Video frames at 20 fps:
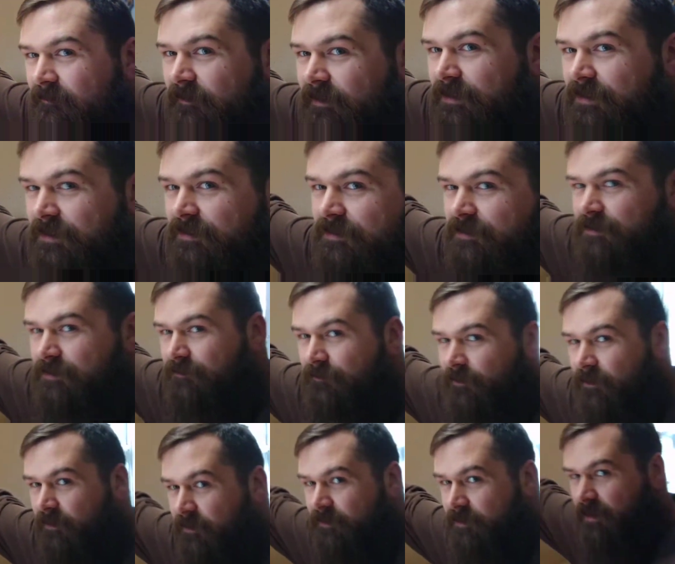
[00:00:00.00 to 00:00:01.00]
This is as
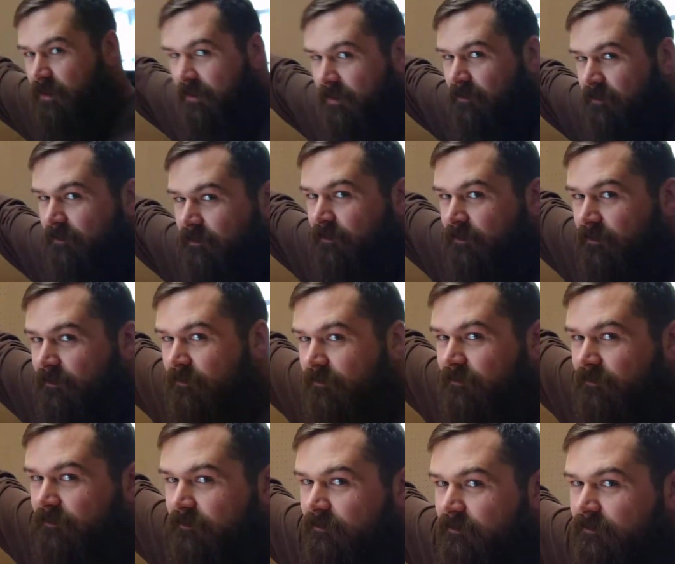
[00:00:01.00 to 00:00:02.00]
far as I can go,
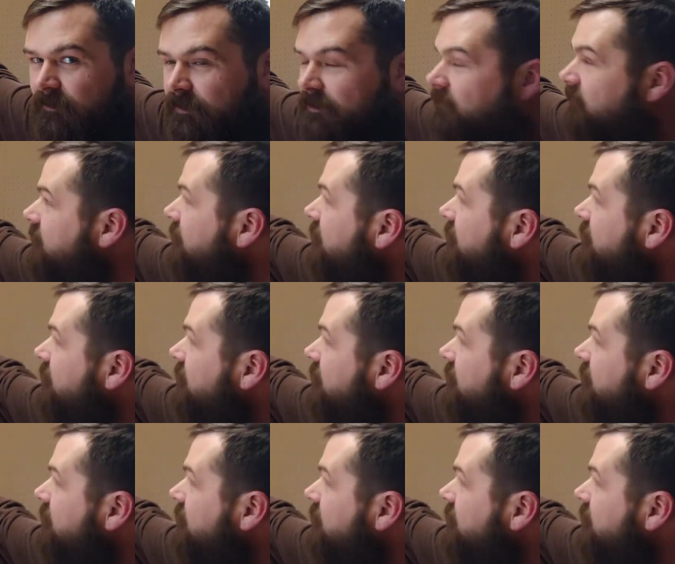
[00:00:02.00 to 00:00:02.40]
you know,